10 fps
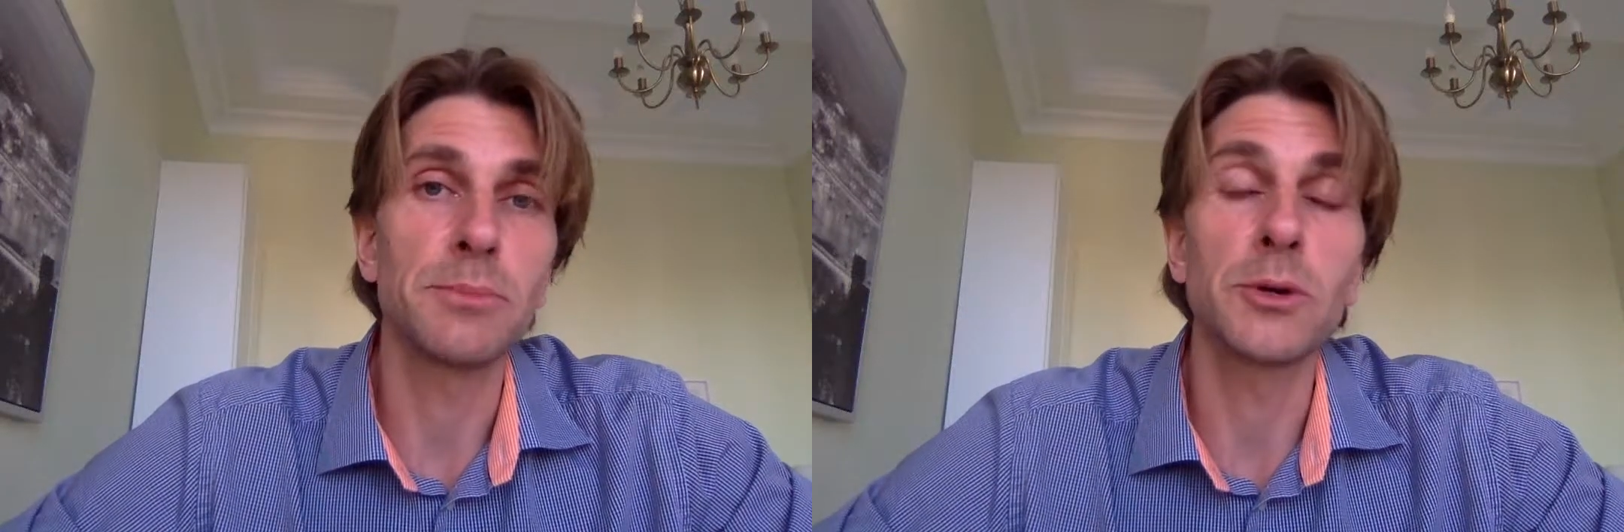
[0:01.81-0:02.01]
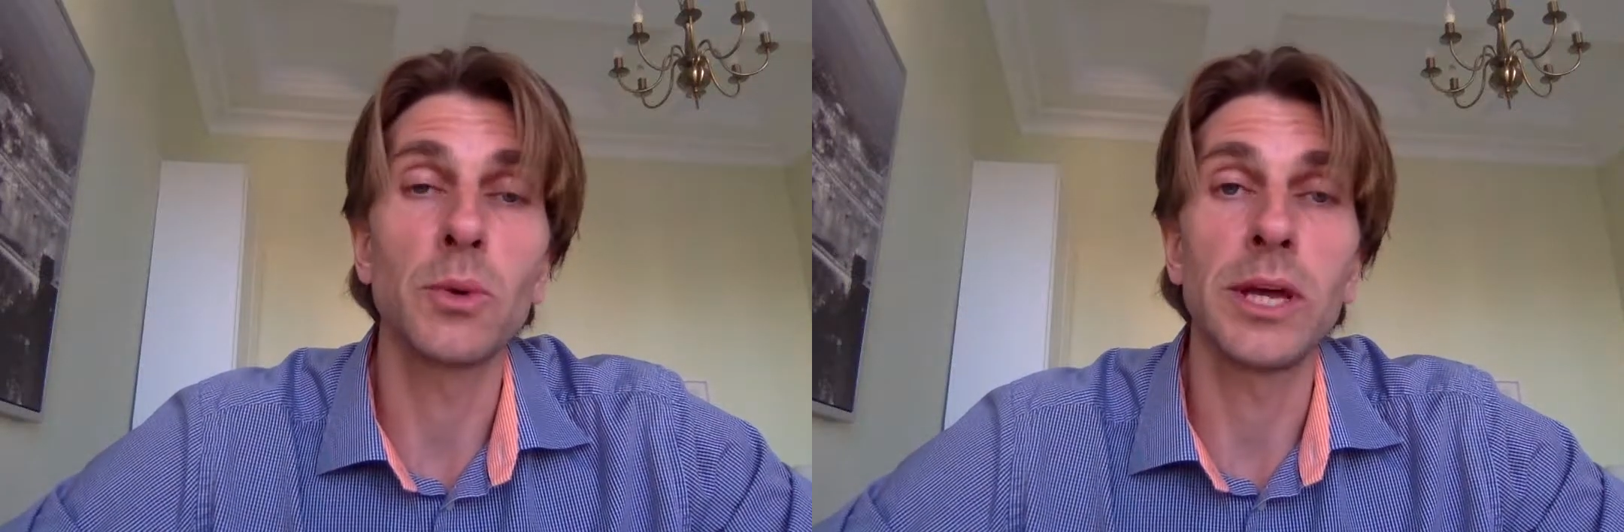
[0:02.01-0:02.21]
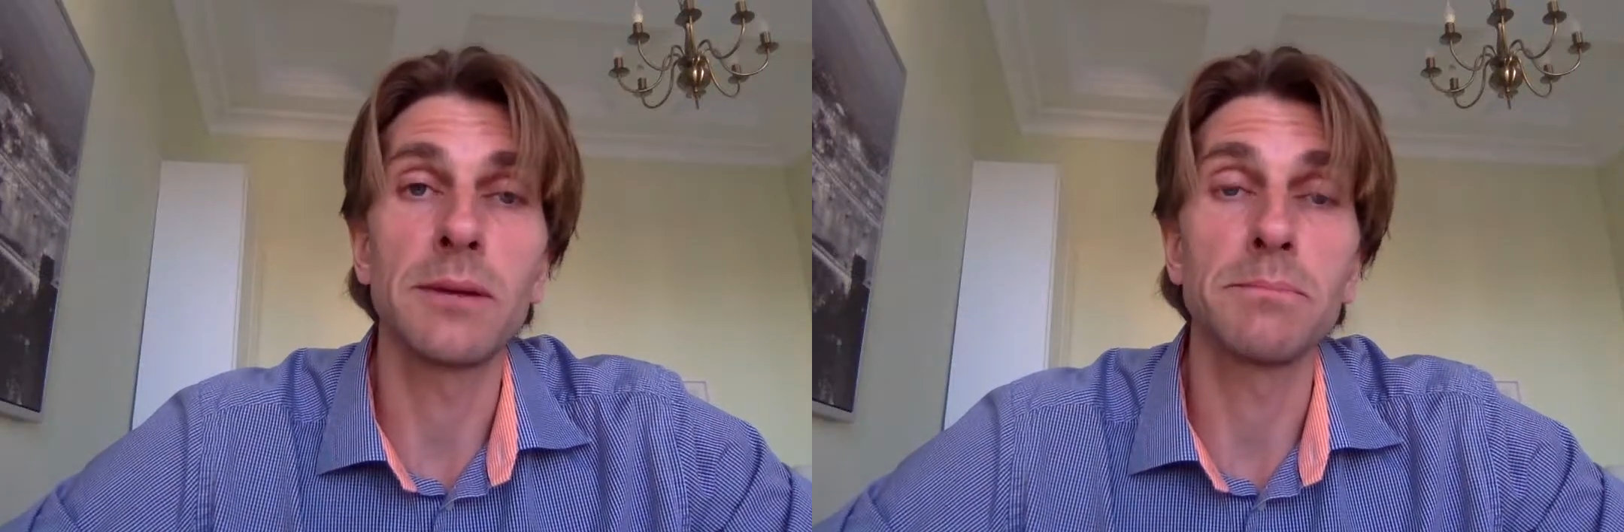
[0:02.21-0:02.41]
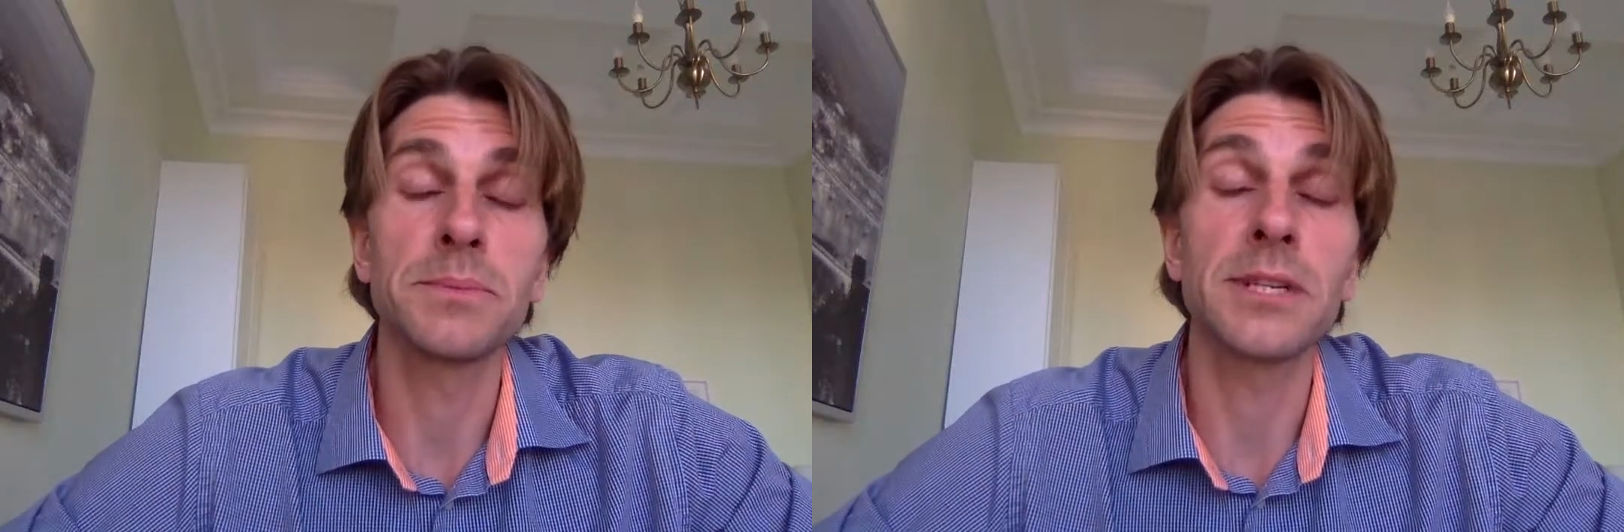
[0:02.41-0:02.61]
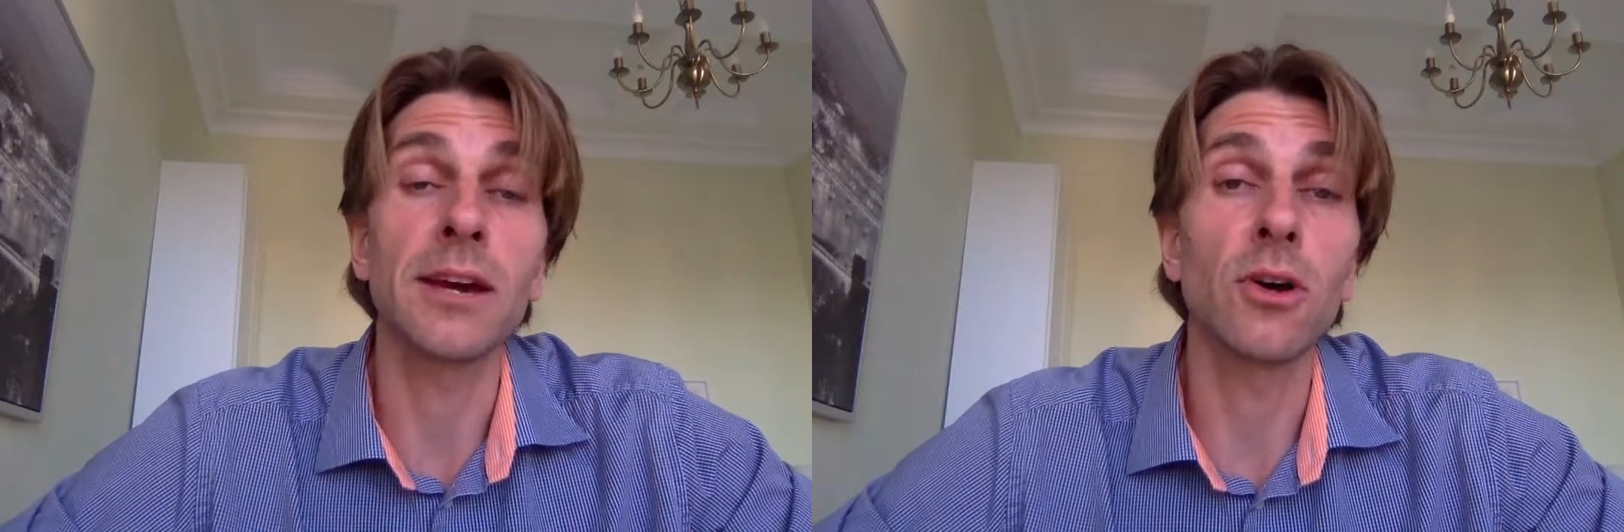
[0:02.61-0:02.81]
between
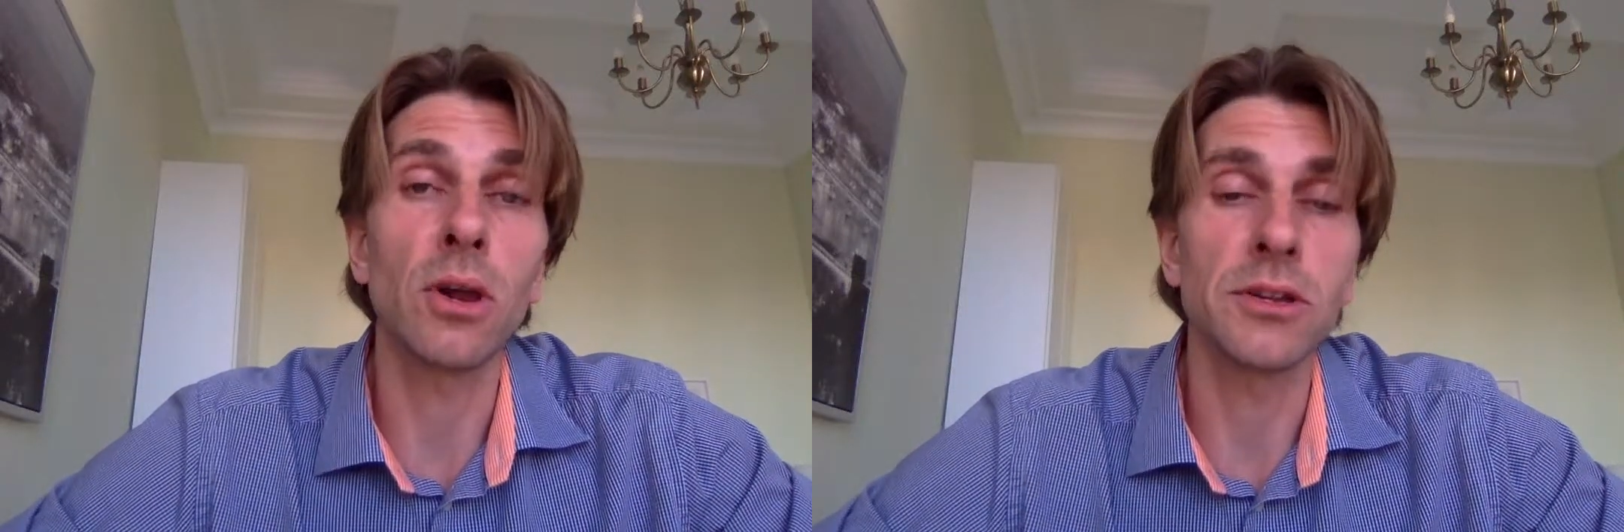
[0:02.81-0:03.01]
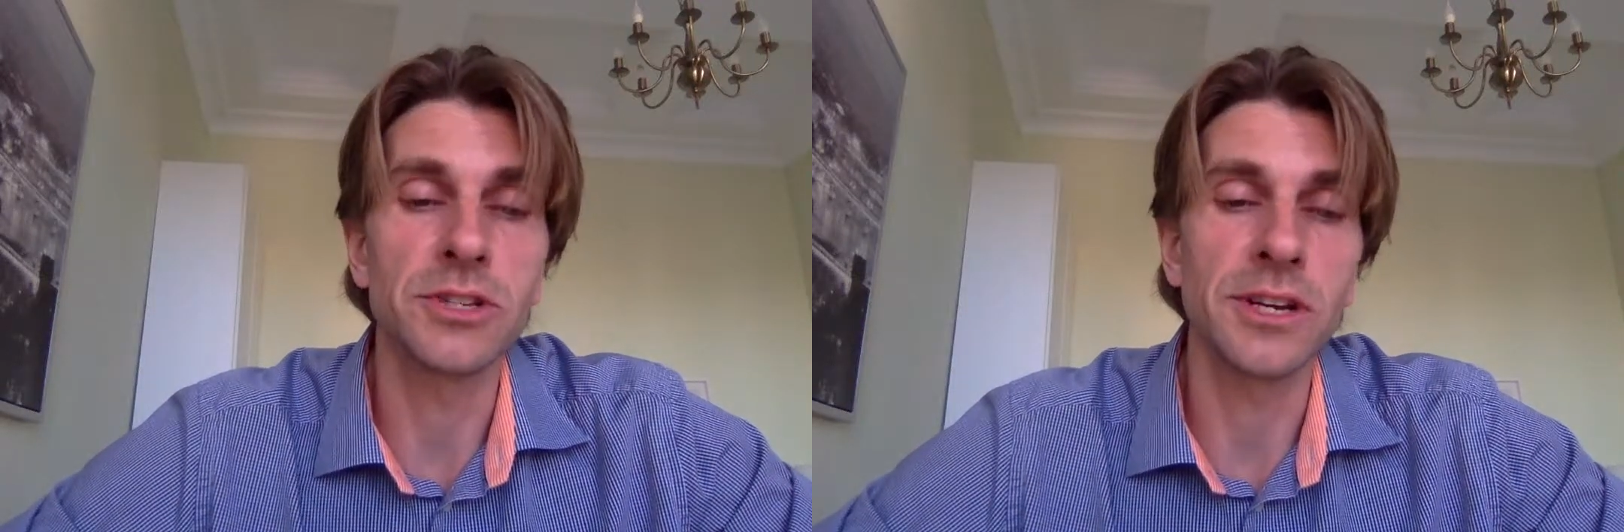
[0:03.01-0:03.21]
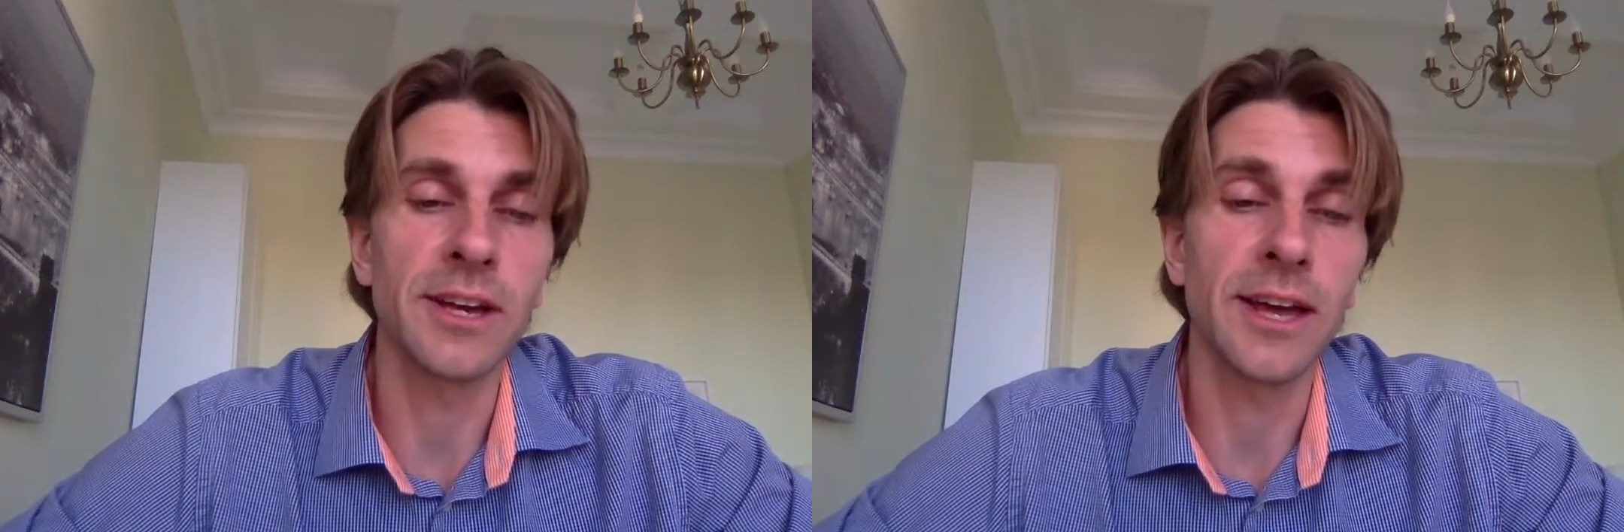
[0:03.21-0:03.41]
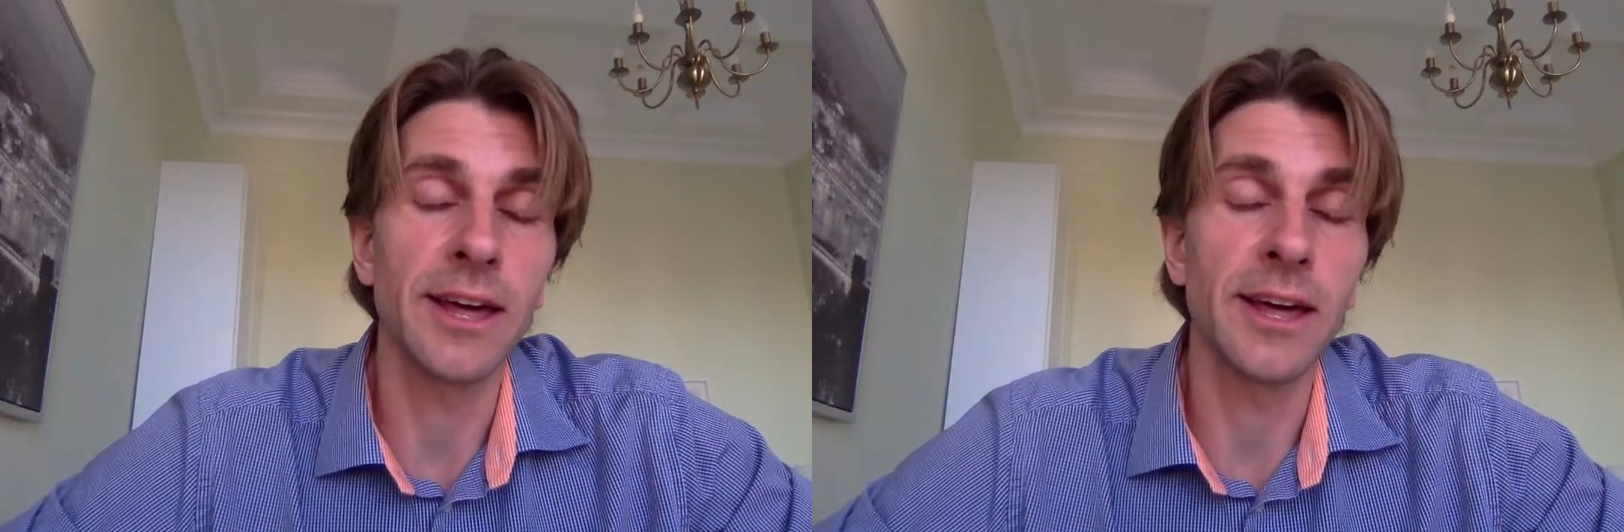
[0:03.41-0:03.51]
psychology